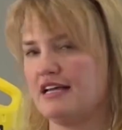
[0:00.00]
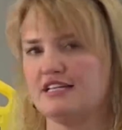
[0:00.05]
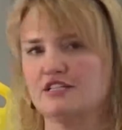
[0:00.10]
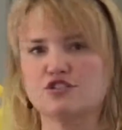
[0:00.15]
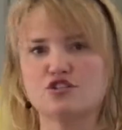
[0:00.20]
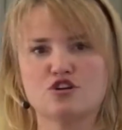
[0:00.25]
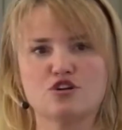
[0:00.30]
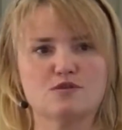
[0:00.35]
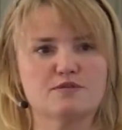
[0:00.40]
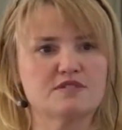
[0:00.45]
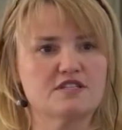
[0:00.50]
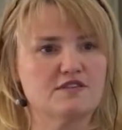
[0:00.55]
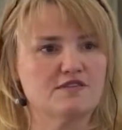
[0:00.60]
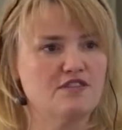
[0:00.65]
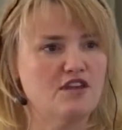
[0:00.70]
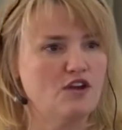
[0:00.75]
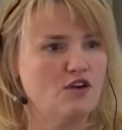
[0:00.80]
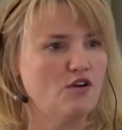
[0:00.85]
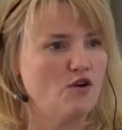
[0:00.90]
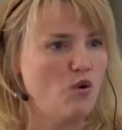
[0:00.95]
in terms
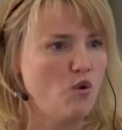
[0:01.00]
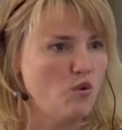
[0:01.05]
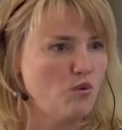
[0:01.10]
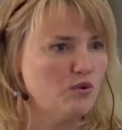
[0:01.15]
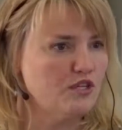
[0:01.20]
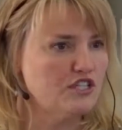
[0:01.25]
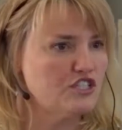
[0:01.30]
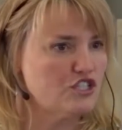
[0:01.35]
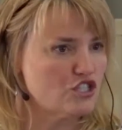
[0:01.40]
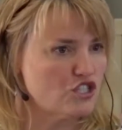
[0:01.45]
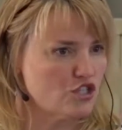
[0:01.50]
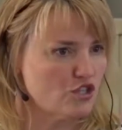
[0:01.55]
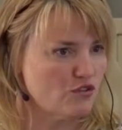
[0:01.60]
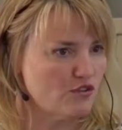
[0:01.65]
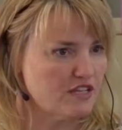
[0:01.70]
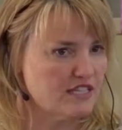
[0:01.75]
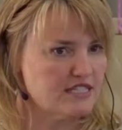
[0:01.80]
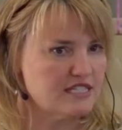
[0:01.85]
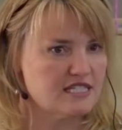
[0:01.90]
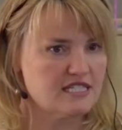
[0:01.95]
of their own
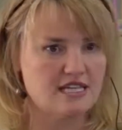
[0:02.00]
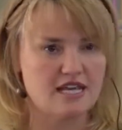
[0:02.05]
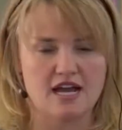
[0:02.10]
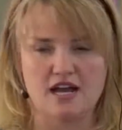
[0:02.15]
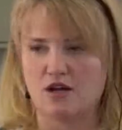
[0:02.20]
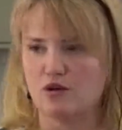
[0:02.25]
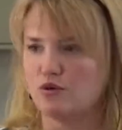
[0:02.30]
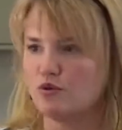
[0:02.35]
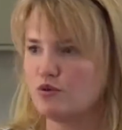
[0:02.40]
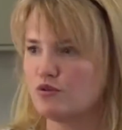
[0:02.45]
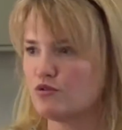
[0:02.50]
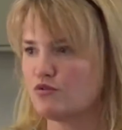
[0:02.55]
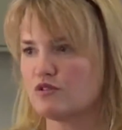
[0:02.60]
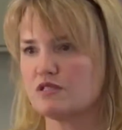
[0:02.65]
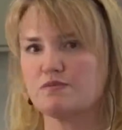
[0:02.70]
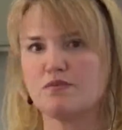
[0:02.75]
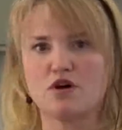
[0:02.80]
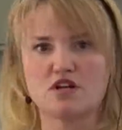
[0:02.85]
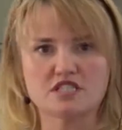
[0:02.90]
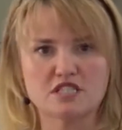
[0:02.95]
insurance, who's
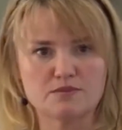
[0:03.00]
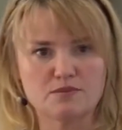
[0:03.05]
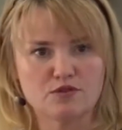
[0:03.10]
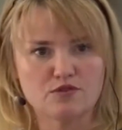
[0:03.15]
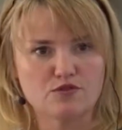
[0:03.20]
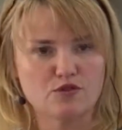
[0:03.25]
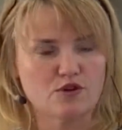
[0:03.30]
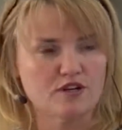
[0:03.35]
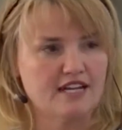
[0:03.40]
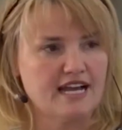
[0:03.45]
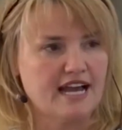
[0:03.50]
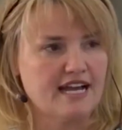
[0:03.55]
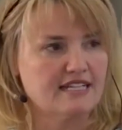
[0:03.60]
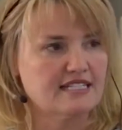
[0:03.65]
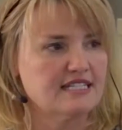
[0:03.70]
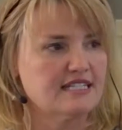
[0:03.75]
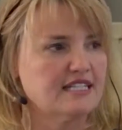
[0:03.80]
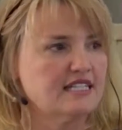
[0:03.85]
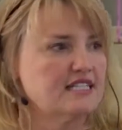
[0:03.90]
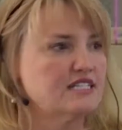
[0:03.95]
responsible for an
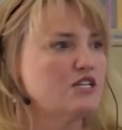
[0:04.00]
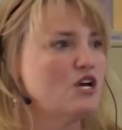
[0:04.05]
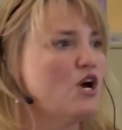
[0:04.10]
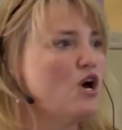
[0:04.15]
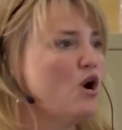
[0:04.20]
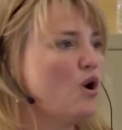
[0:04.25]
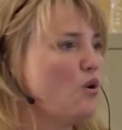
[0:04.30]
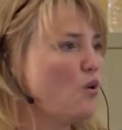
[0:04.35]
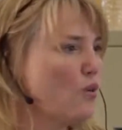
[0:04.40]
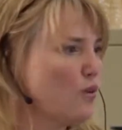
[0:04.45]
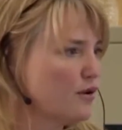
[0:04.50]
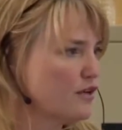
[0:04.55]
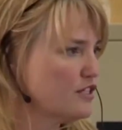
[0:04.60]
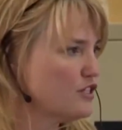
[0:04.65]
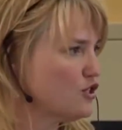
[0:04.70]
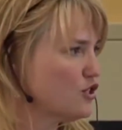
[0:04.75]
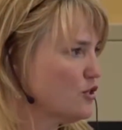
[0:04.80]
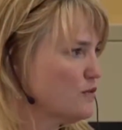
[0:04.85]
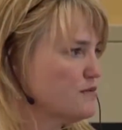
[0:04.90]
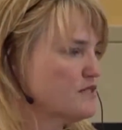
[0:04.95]
accident, or
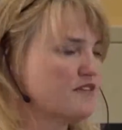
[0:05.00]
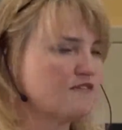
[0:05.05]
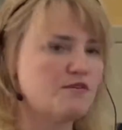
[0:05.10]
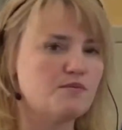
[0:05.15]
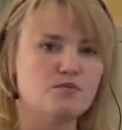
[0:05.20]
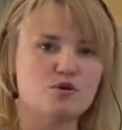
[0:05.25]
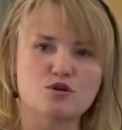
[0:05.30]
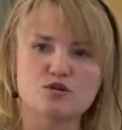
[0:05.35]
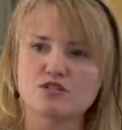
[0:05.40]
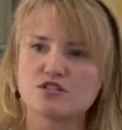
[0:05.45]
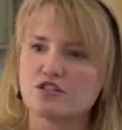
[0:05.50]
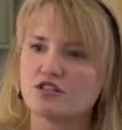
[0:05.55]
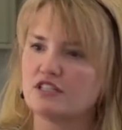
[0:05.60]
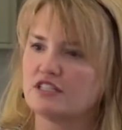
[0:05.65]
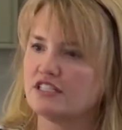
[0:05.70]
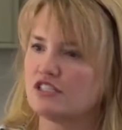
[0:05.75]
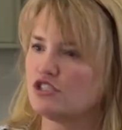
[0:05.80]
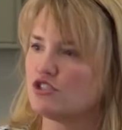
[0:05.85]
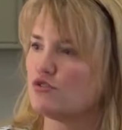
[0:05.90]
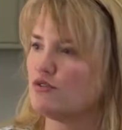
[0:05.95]
in terms of a
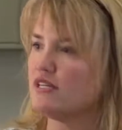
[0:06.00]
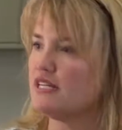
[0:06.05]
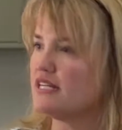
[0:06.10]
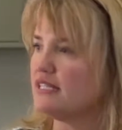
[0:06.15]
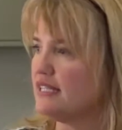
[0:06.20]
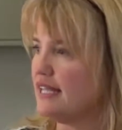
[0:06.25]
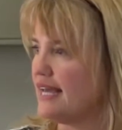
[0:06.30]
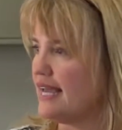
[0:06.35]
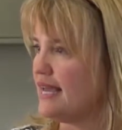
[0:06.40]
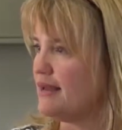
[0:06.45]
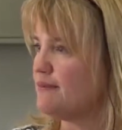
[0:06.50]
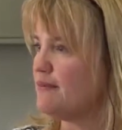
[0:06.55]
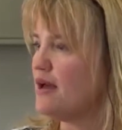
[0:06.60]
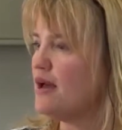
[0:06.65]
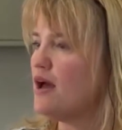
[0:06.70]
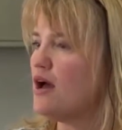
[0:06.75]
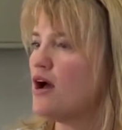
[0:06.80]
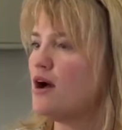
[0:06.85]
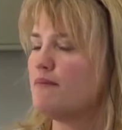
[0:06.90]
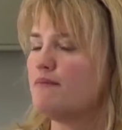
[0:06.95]
personal injury claim,
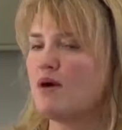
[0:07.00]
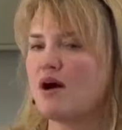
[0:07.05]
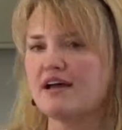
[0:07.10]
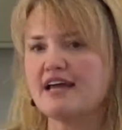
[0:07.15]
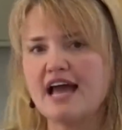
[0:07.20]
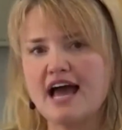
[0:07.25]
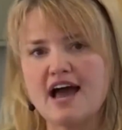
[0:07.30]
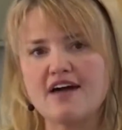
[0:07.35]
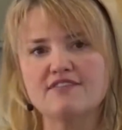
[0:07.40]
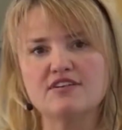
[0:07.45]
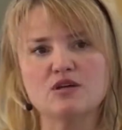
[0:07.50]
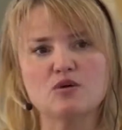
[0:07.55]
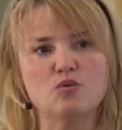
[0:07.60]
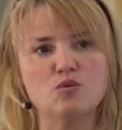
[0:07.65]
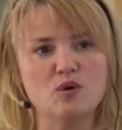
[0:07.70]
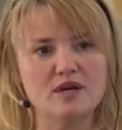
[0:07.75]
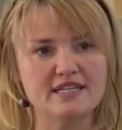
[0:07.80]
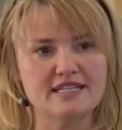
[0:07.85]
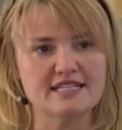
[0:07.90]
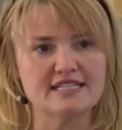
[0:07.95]
by
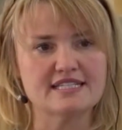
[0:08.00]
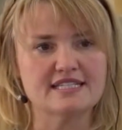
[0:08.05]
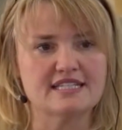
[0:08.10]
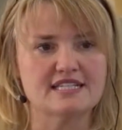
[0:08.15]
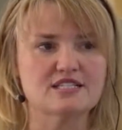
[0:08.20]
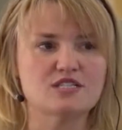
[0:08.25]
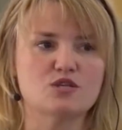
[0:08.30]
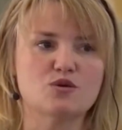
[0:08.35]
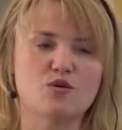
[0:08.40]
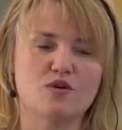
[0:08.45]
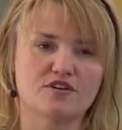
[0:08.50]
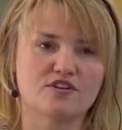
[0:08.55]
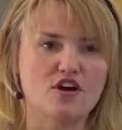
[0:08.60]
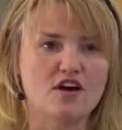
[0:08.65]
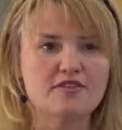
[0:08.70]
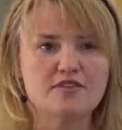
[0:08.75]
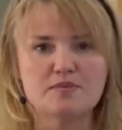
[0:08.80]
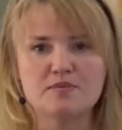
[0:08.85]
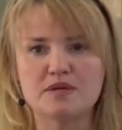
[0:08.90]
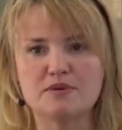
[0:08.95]
having witnesses who are
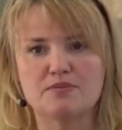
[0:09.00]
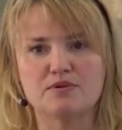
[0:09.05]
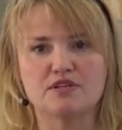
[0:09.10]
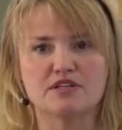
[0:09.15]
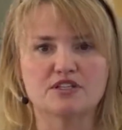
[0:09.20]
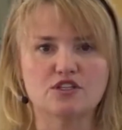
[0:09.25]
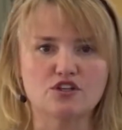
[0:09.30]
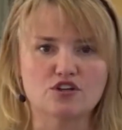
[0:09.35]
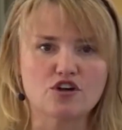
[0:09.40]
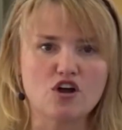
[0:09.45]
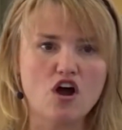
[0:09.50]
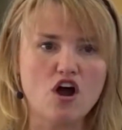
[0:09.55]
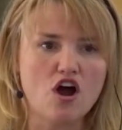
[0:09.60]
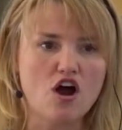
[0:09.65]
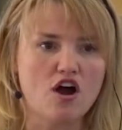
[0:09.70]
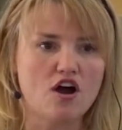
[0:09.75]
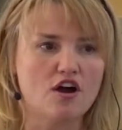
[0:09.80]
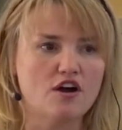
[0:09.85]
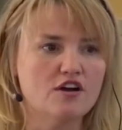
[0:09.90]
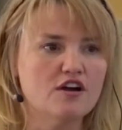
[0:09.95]
not the people in your
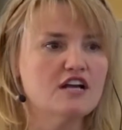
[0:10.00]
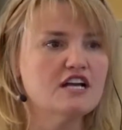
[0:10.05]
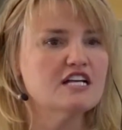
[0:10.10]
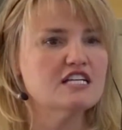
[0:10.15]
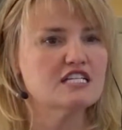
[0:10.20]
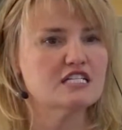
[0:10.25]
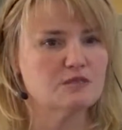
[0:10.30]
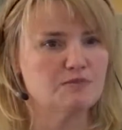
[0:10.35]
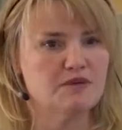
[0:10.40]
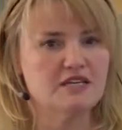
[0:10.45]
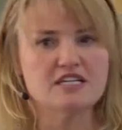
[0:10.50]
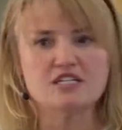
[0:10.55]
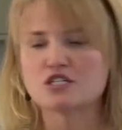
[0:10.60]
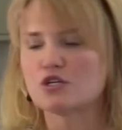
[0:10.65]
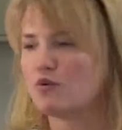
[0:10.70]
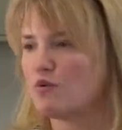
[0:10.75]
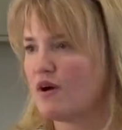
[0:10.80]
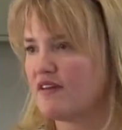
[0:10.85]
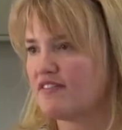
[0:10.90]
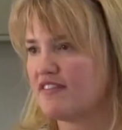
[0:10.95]
car speak
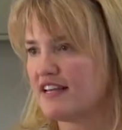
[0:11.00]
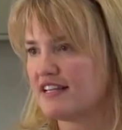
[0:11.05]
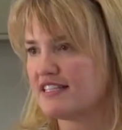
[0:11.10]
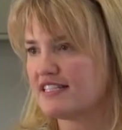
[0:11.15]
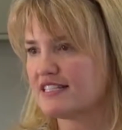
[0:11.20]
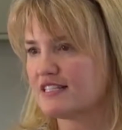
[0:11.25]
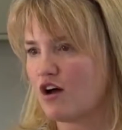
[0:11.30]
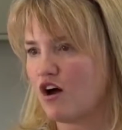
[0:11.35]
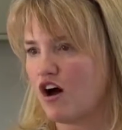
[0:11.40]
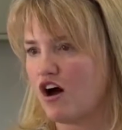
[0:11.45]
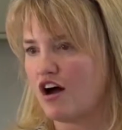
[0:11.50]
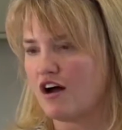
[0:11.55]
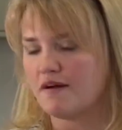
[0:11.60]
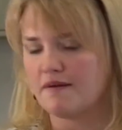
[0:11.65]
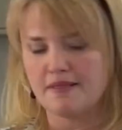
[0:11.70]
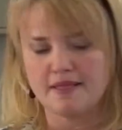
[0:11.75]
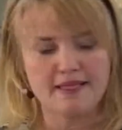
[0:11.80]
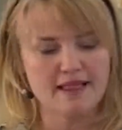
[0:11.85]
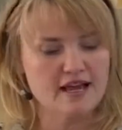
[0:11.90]
to what they saw.